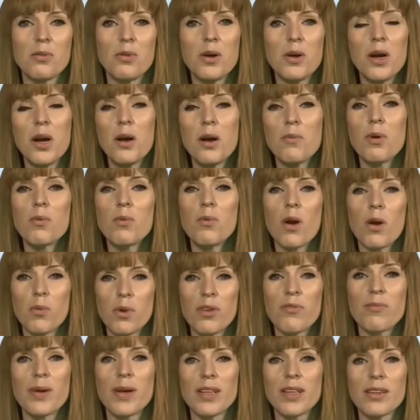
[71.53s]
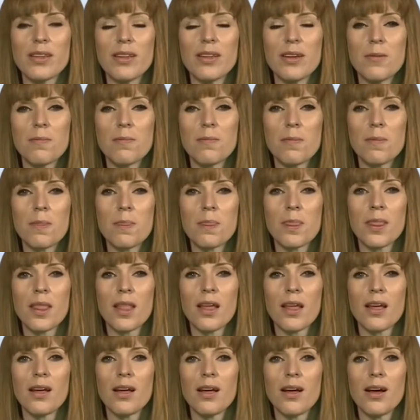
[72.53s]
Do you know which side your leader
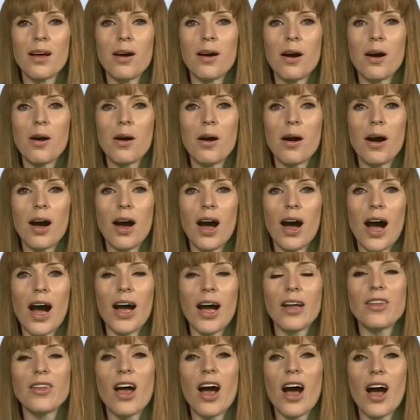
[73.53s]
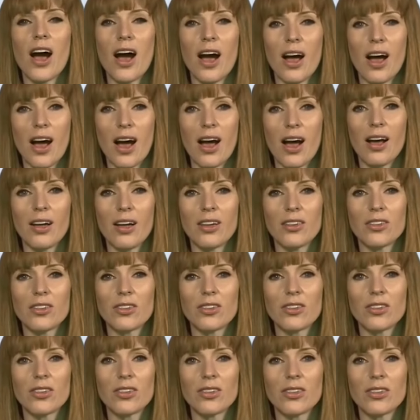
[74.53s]
stands on a Brexit referendum?